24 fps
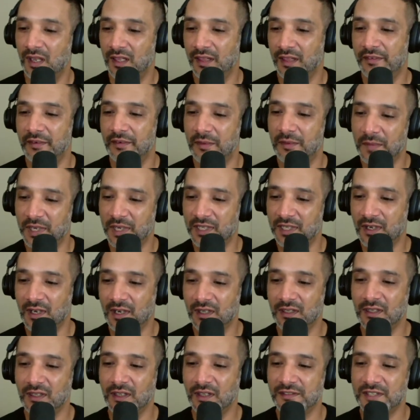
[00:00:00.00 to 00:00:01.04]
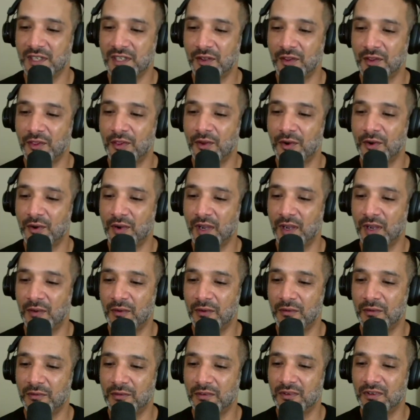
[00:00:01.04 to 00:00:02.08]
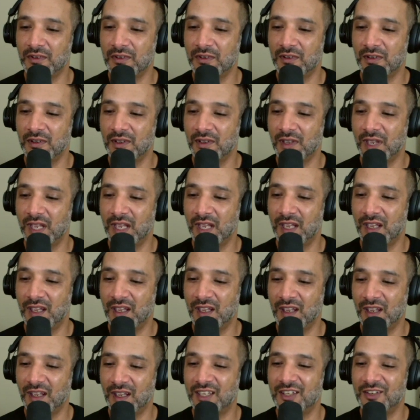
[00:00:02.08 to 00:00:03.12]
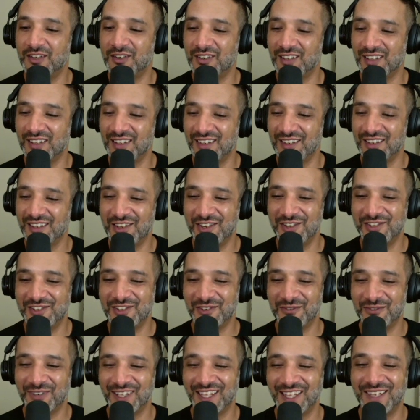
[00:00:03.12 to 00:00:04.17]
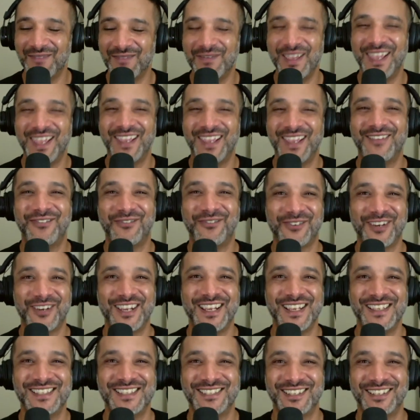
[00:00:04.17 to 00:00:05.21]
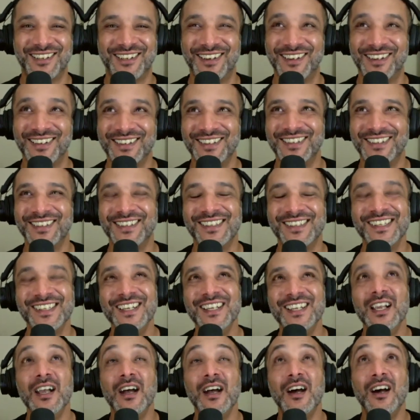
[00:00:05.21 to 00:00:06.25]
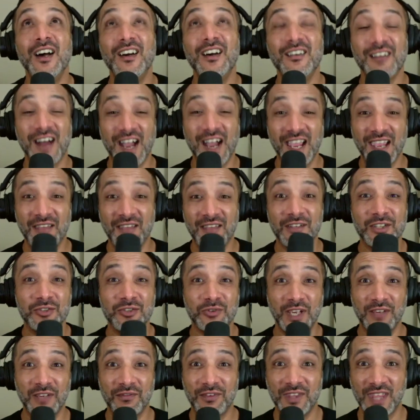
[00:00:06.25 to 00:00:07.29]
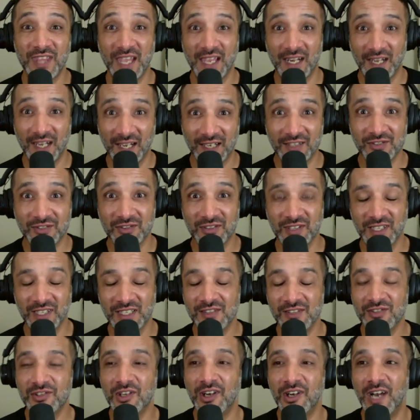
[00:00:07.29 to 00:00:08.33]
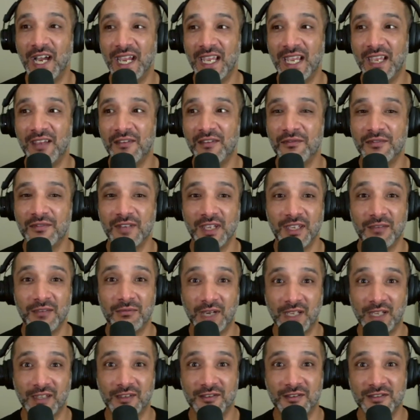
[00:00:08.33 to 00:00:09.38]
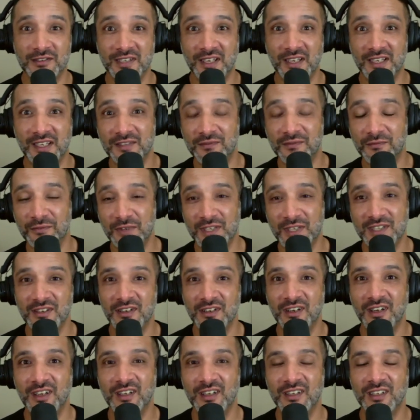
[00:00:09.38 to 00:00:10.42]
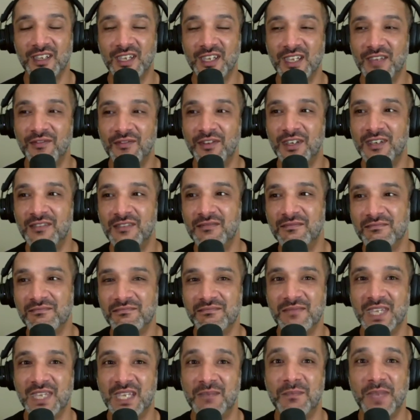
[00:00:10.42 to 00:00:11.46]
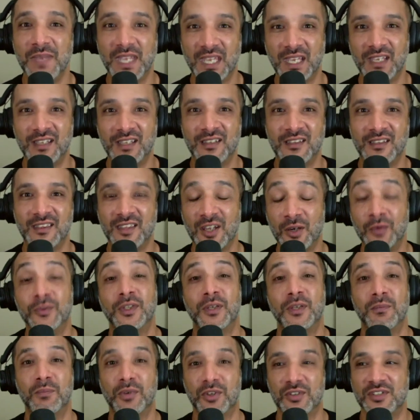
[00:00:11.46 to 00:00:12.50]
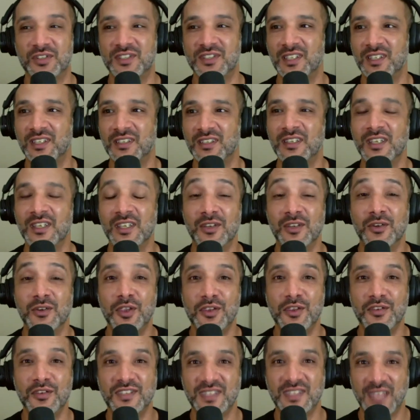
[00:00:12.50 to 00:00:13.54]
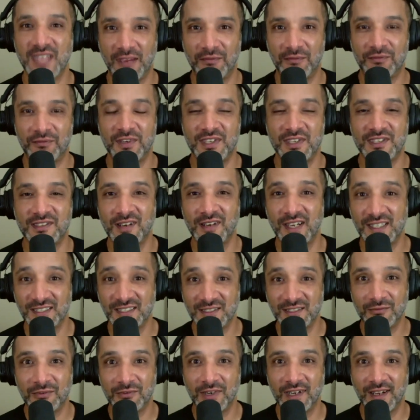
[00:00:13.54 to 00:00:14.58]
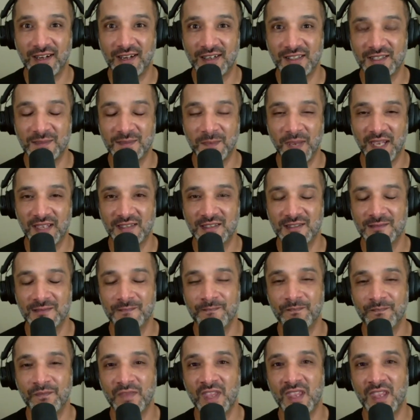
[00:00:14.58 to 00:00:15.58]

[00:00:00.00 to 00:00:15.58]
I love it. My dog loves it, although I could use a really big freezer. Oh, I have a trick for that, actually. So I have a regular sized freezer, and even me being the only person who uses that freezer, I still run out of space.